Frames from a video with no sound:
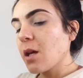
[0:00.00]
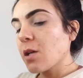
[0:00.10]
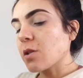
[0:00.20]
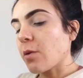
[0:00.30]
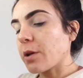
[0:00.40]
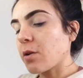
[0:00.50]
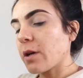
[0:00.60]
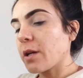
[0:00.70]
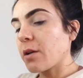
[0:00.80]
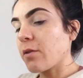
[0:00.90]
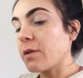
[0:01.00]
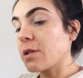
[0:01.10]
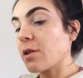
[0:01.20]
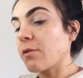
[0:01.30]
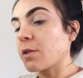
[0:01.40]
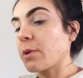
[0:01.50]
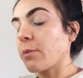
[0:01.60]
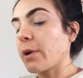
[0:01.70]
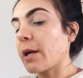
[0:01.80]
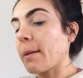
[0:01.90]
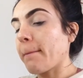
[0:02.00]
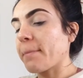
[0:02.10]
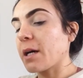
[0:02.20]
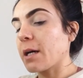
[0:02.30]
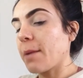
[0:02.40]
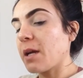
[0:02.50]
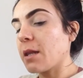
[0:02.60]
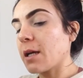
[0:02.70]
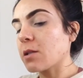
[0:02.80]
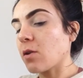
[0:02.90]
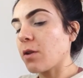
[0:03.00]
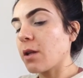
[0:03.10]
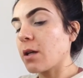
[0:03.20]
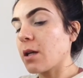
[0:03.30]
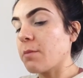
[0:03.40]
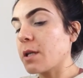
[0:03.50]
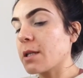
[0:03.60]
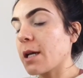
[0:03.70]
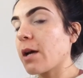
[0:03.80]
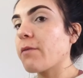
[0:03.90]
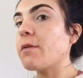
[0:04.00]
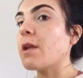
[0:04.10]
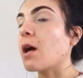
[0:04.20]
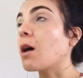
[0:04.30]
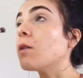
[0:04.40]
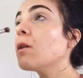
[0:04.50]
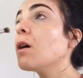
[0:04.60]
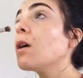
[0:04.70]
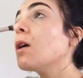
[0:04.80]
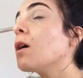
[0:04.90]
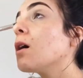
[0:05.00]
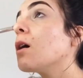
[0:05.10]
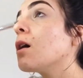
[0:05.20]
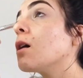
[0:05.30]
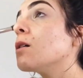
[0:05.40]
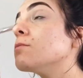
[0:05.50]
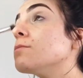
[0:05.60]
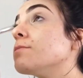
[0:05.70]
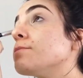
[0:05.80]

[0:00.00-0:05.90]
so I want to go ahead and go visit her over spring break. But, I mean, that's all the updates I have now. Um,